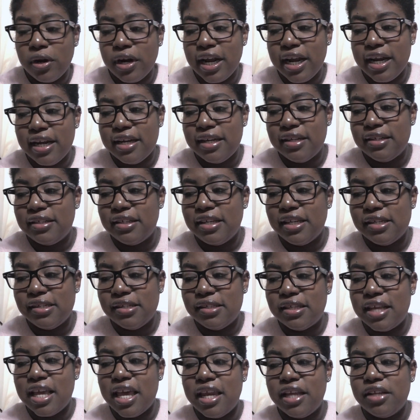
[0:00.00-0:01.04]
and it's
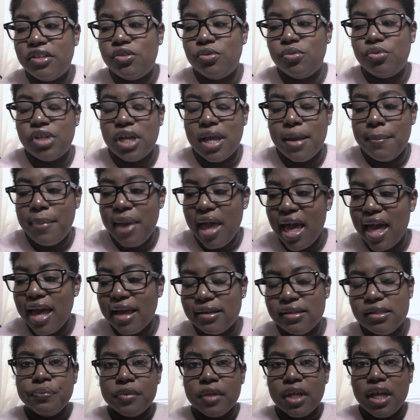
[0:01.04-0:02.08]
getting too
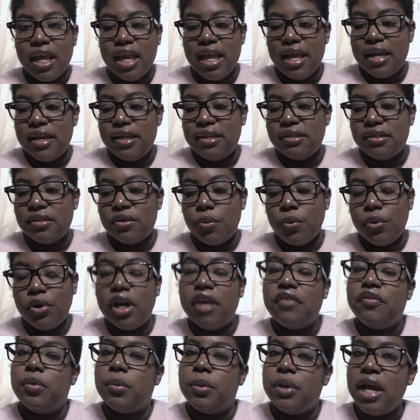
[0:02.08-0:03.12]
jam-packed and
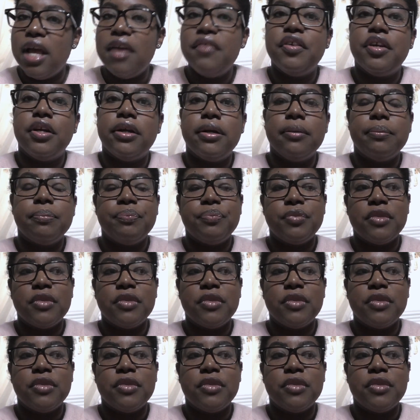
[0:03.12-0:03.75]
whatever.